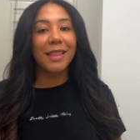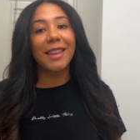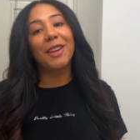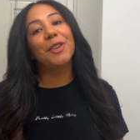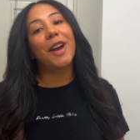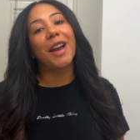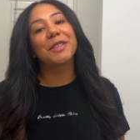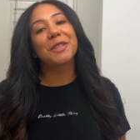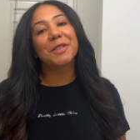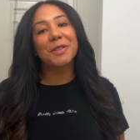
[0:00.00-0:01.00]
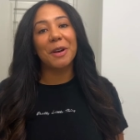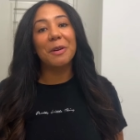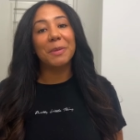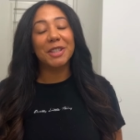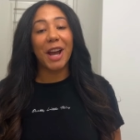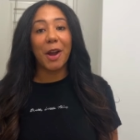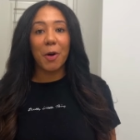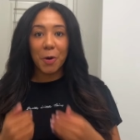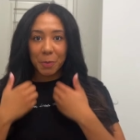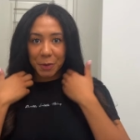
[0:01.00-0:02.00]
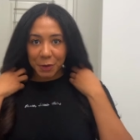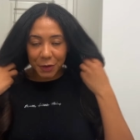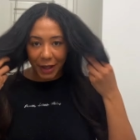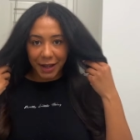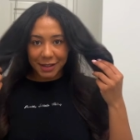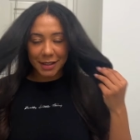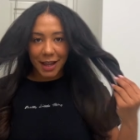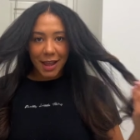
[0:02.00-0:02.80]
Thank you guys so much. I hope you liked